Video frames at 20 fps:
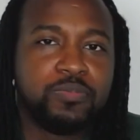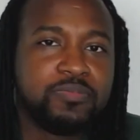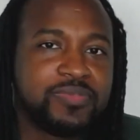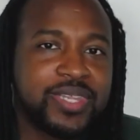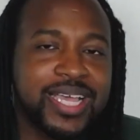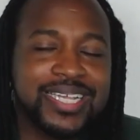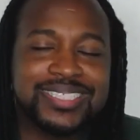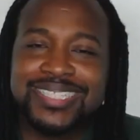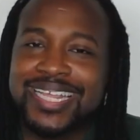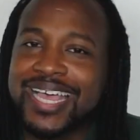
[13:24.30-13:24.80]

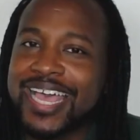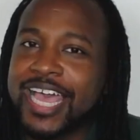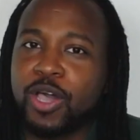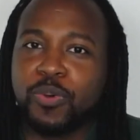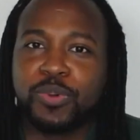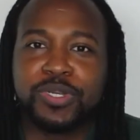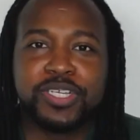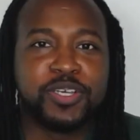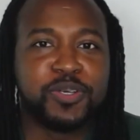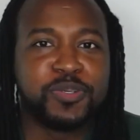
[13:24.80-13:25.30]
That's not how
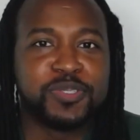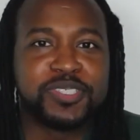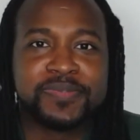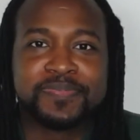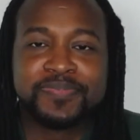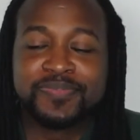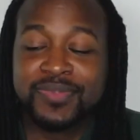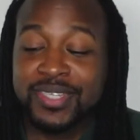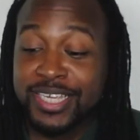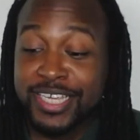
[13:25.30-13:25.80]
it goes.
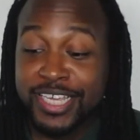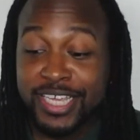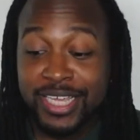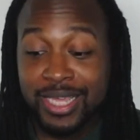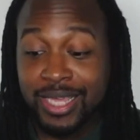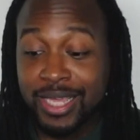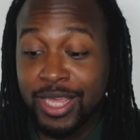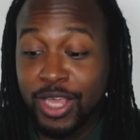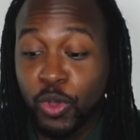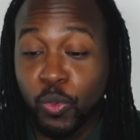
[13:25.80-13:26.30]

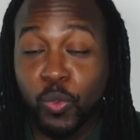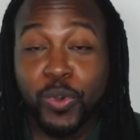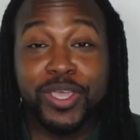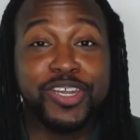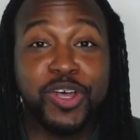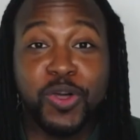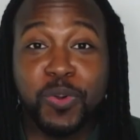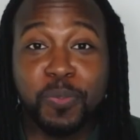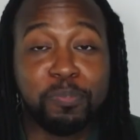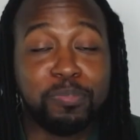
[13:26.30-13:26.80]
We
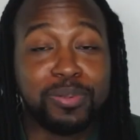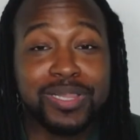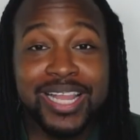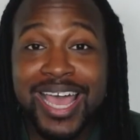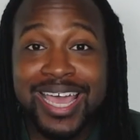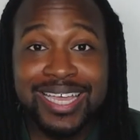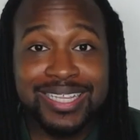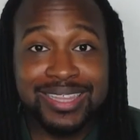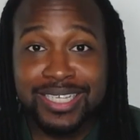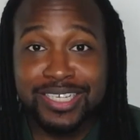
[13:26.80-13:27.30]
don't
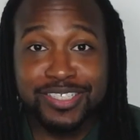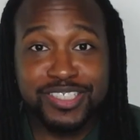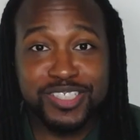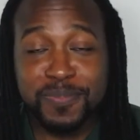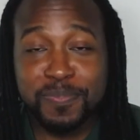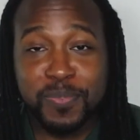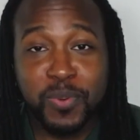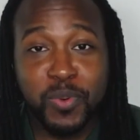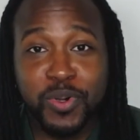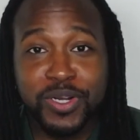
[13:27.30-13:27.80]
blindly
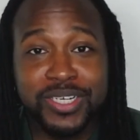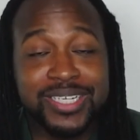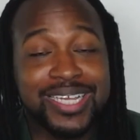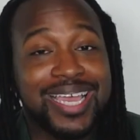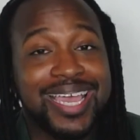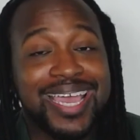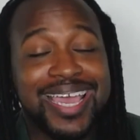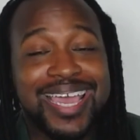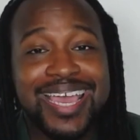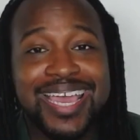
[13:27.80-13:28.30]
support
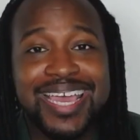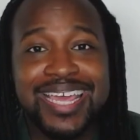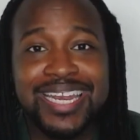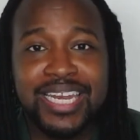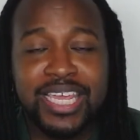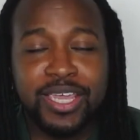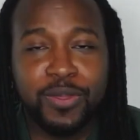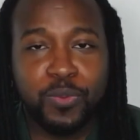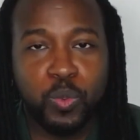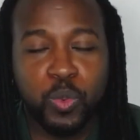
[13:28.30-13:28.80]

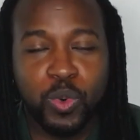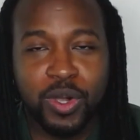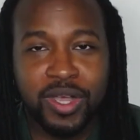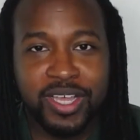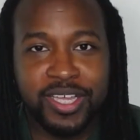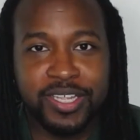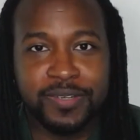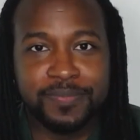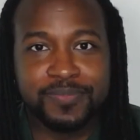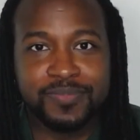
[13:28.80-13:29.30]

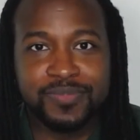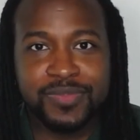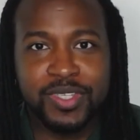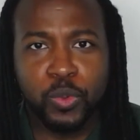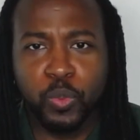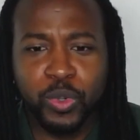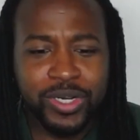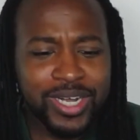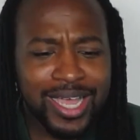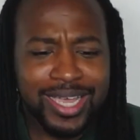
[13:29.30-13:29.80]
anyone.
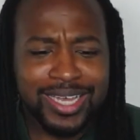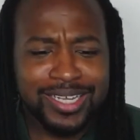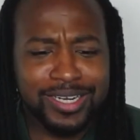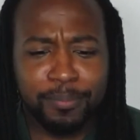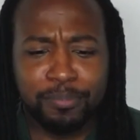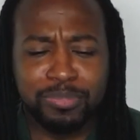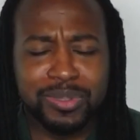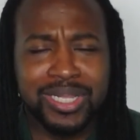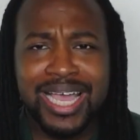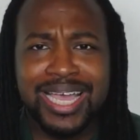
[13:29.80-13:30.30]
We're not going to
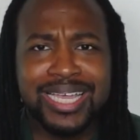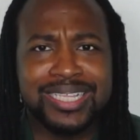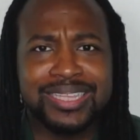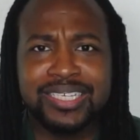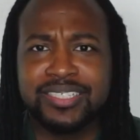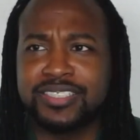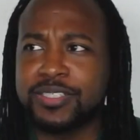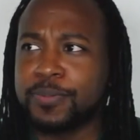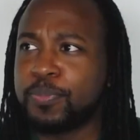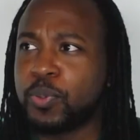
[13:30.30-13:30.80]
blindly
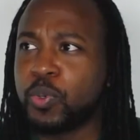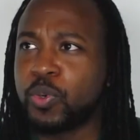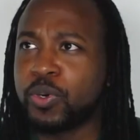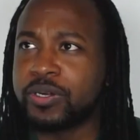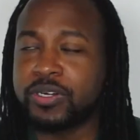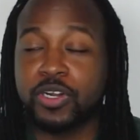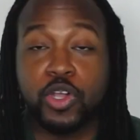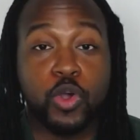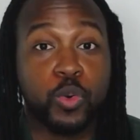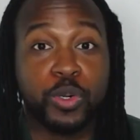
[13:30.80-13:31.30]

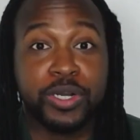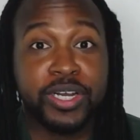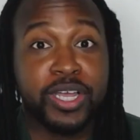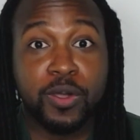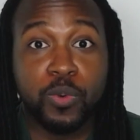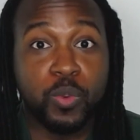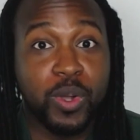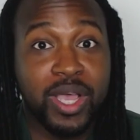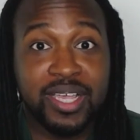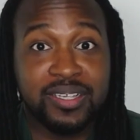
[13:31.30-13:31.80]
support Cornel
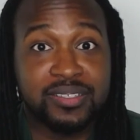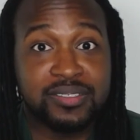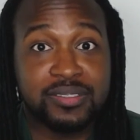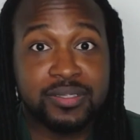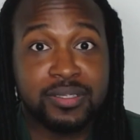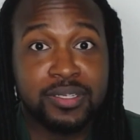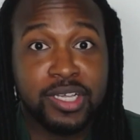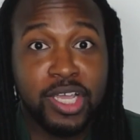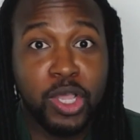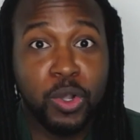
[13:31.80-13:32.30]
West.
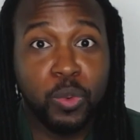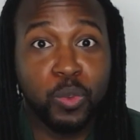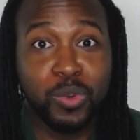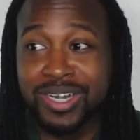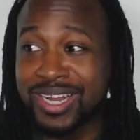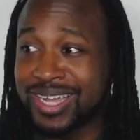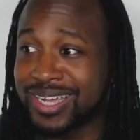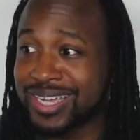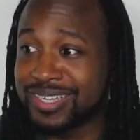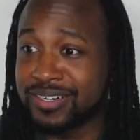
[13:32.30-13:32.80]
We're
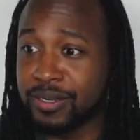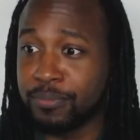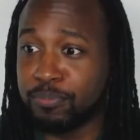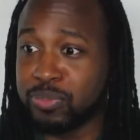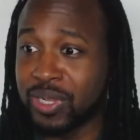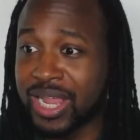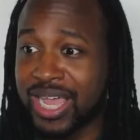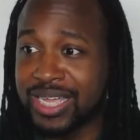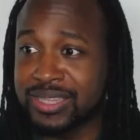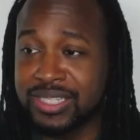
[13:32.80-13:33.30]
not going to
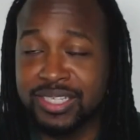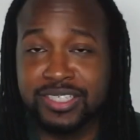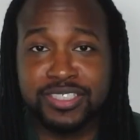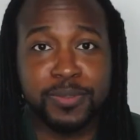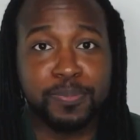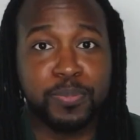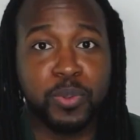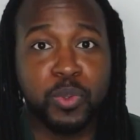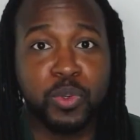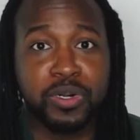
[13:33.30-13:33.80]
blindly
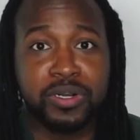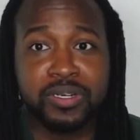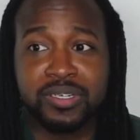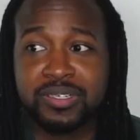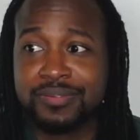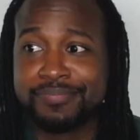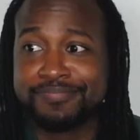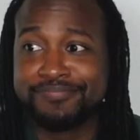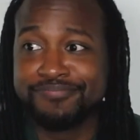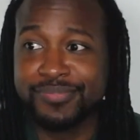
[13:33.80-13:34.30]
support
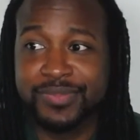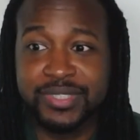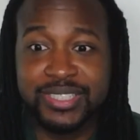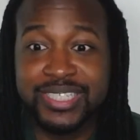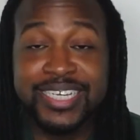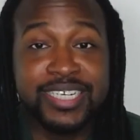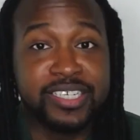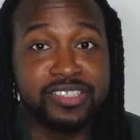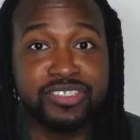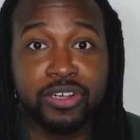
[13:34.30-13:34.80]

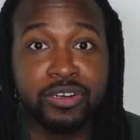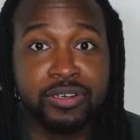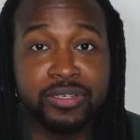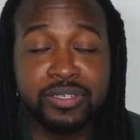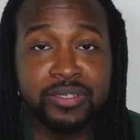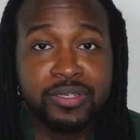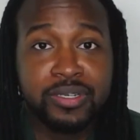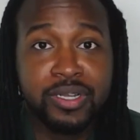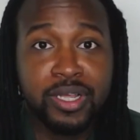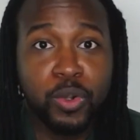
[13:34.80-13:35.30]
Nina
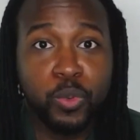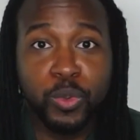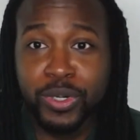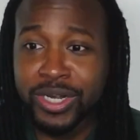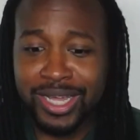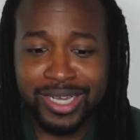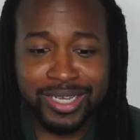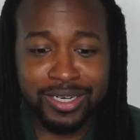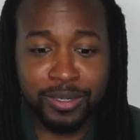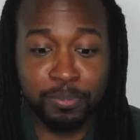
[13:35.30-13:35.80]
Turner. We're
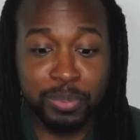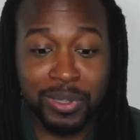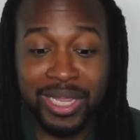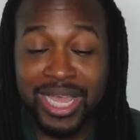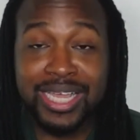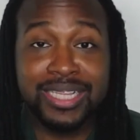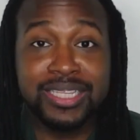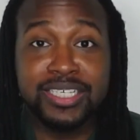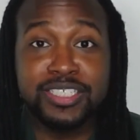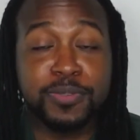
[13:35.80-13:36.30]
not going to
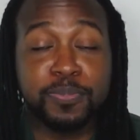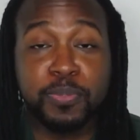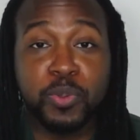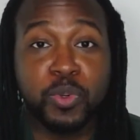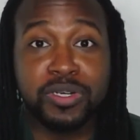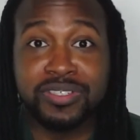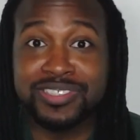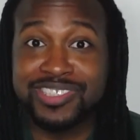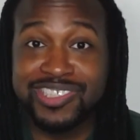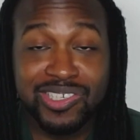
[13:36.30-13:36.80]
blindly
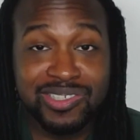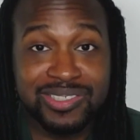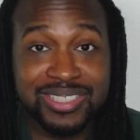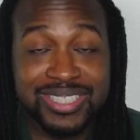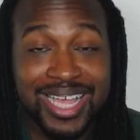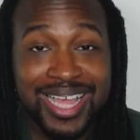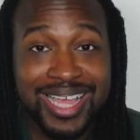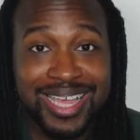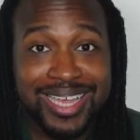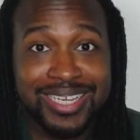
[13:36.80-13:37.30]
support Jill
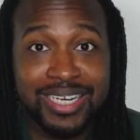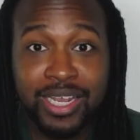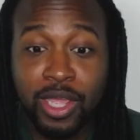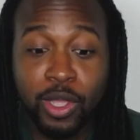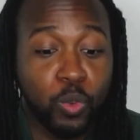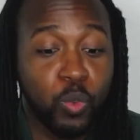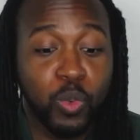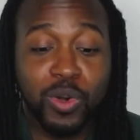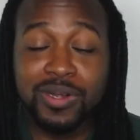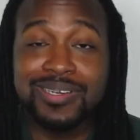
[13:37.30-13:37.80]
Stein.
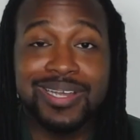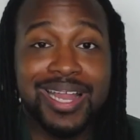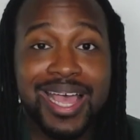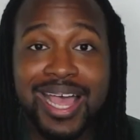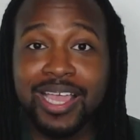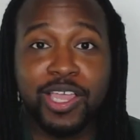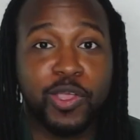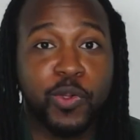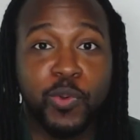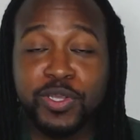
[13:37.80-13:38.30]
We're
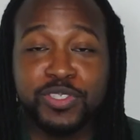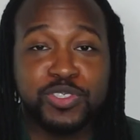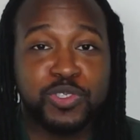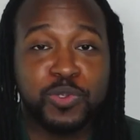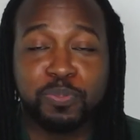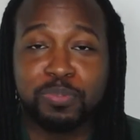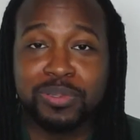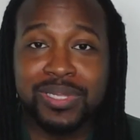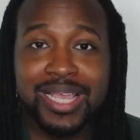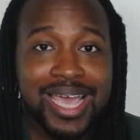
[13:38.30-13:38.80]
not going to
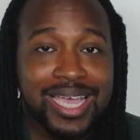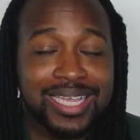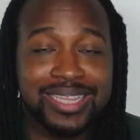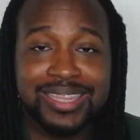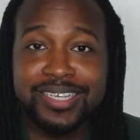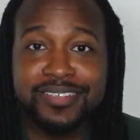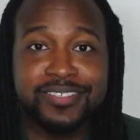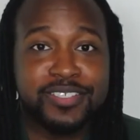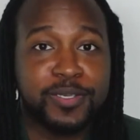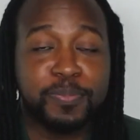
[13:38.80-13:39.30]

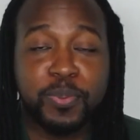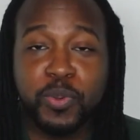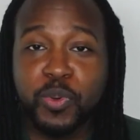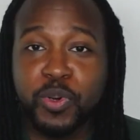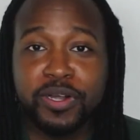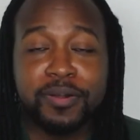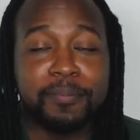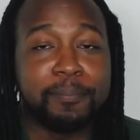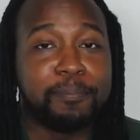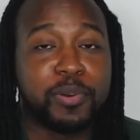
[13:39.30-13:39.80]
blindly
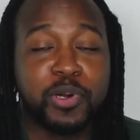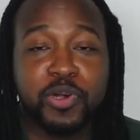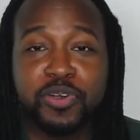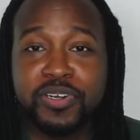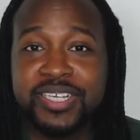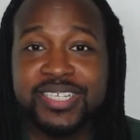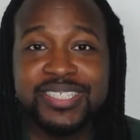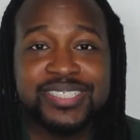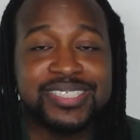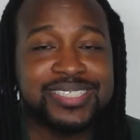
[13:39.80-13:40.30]
support
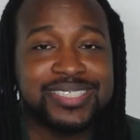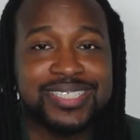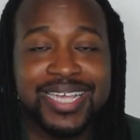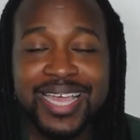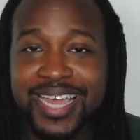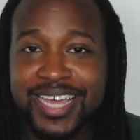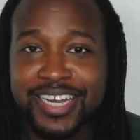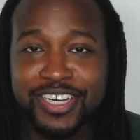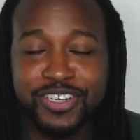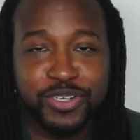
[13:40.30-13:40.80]
Bernie
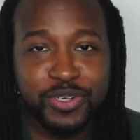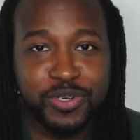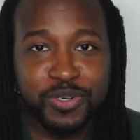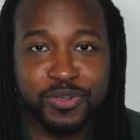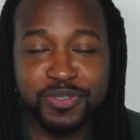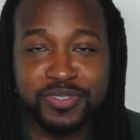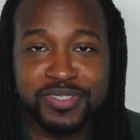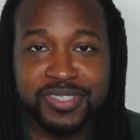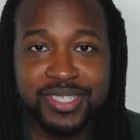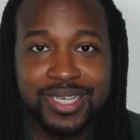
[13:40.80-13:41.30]

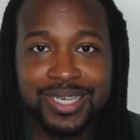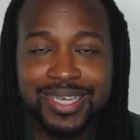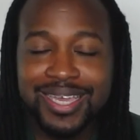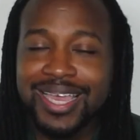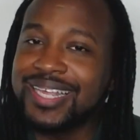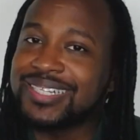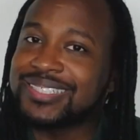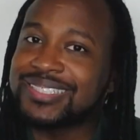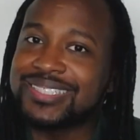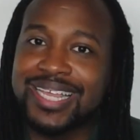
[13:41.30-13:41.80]
Sanders.
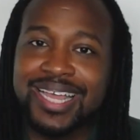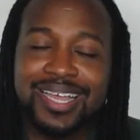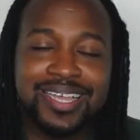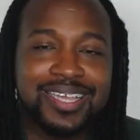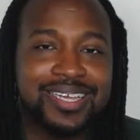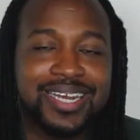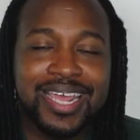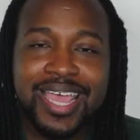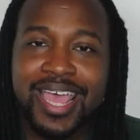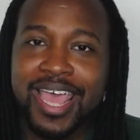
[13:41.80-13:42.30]
It's not
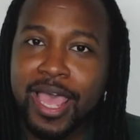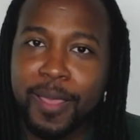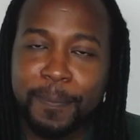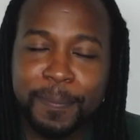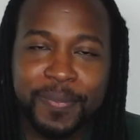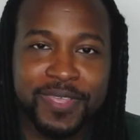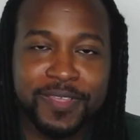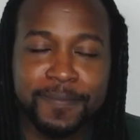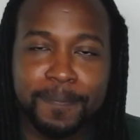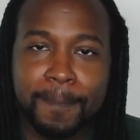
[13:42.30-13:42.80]
going to
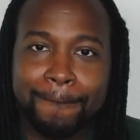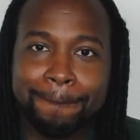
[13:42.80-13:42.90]
happen.